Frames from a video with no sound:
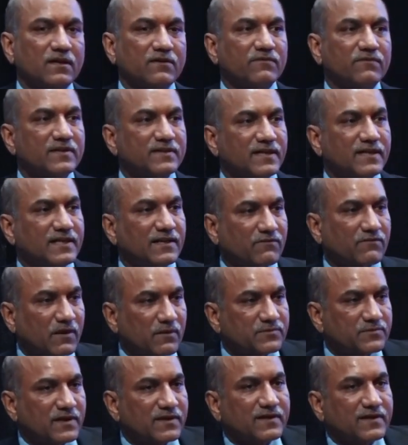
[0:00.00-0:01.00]
when they
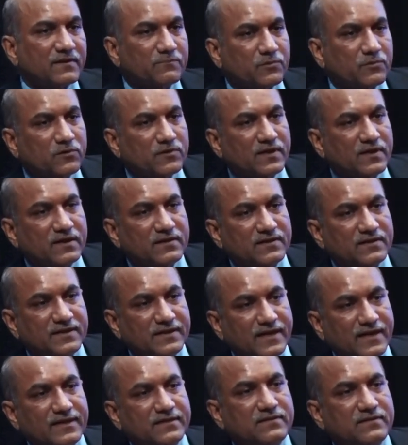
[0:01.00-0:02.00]
develop certain product, they
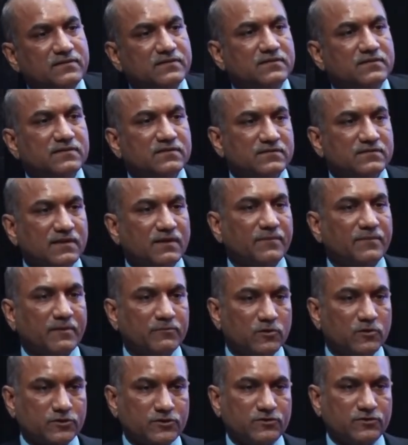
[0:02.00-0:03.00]
get some
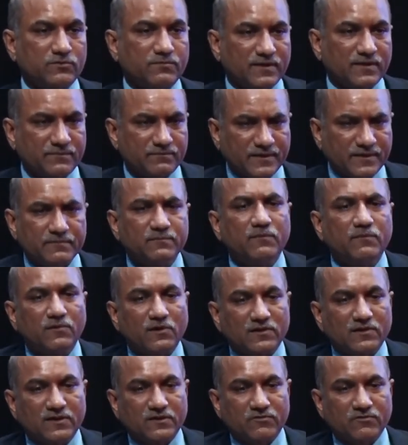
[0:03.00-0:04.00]
MOQ, minimum
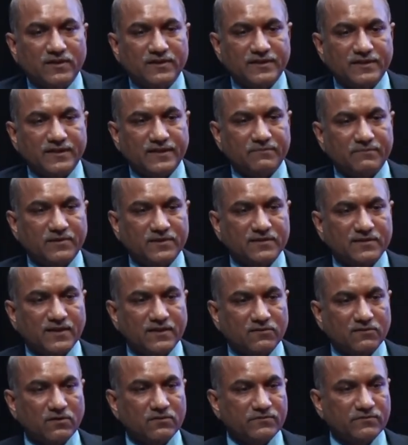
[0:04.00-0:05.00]
order quantity, but they are
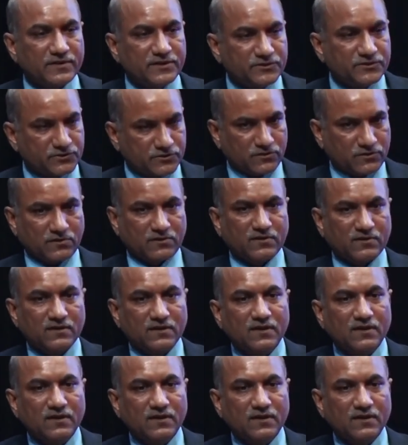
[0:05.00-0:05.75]
not very sure